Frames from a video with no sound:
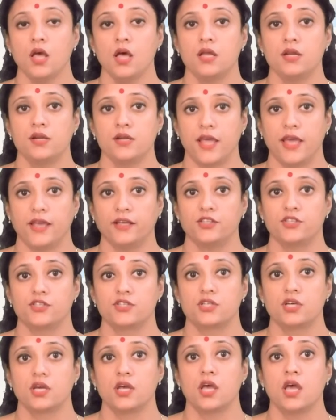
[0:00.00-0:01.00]

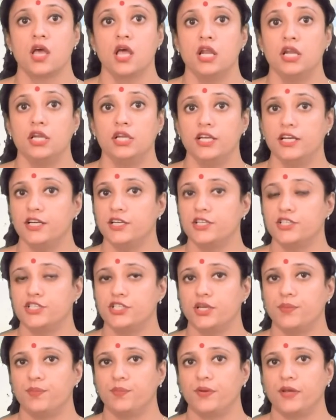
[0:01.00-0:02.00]
Next,
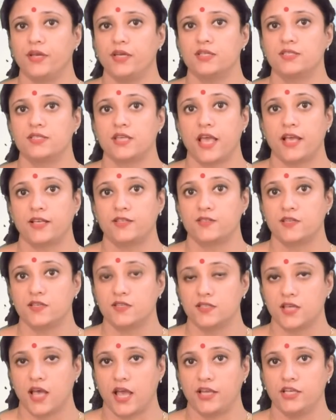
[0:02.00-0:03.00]
Leadership is
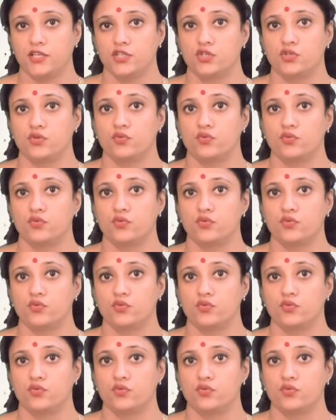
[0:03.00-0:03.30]
exercised